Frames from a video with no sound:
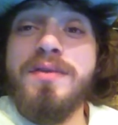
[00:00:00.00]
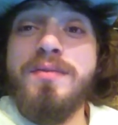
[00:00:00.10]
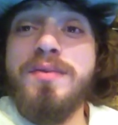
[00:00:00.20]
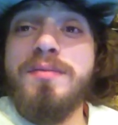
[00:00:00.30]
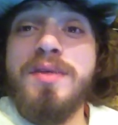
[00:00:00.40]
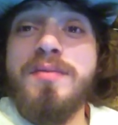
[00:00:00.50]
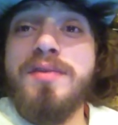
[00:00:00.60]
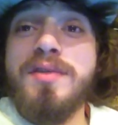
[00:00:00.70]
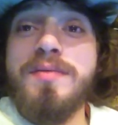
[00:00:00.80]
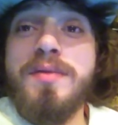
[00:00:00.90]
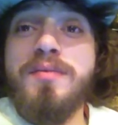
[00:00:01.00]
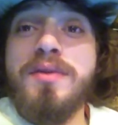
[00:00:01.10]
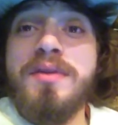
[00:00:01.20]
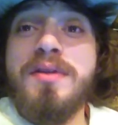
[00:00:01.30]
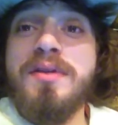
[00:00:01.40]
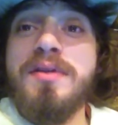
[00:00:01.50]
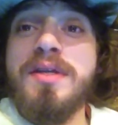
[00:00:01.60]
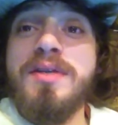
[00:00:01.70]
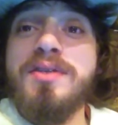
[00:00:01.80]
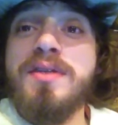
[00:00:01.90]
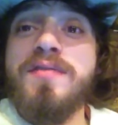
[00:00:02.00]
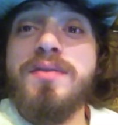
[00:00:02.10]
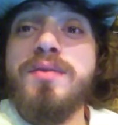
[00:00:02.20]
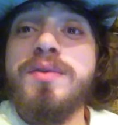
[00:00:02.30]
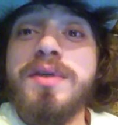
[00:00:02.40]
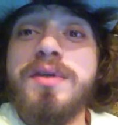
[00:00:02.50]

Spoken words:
It wouldn't be a bunch of people that think that they just have authority